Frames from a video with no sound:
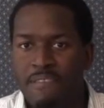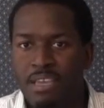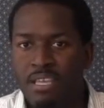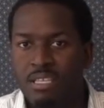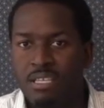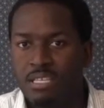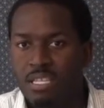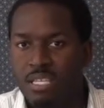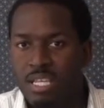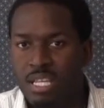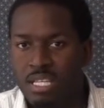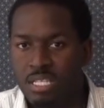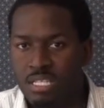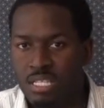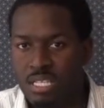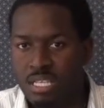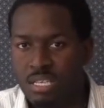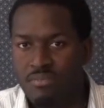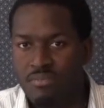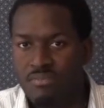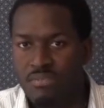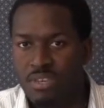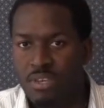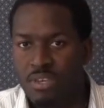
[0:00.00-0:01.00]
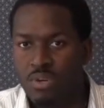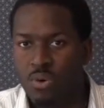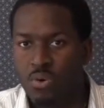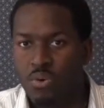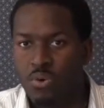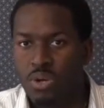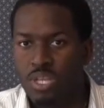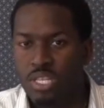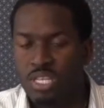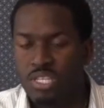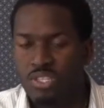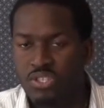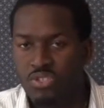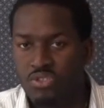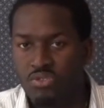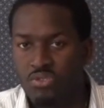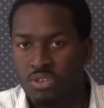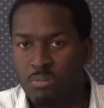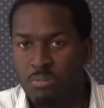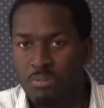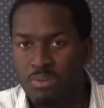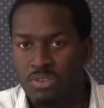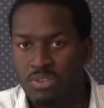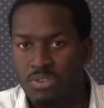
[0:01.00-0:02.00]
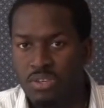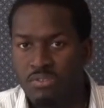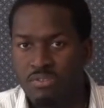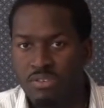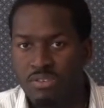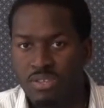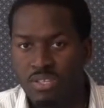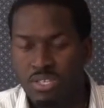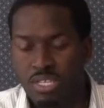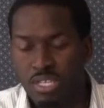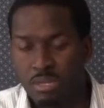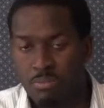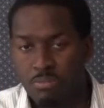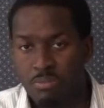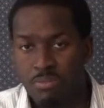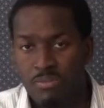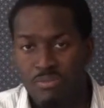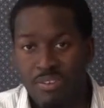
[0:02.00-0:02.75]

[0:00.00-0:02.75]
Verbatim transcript: internet TV or at least streaming services that